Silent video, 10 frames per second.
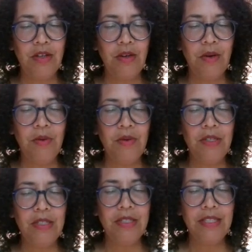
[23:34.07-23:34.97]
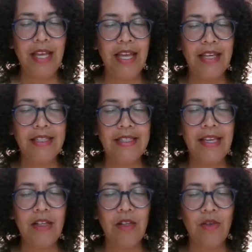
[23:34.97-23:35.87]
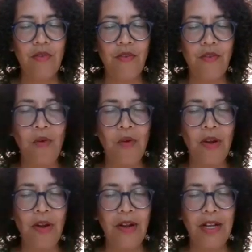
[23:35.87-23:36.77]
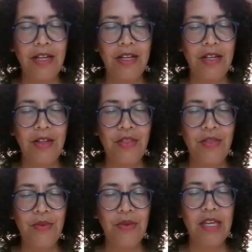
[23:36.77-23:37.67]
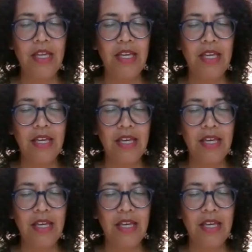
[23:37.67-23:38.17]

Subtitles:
hold, exhale 4, 3,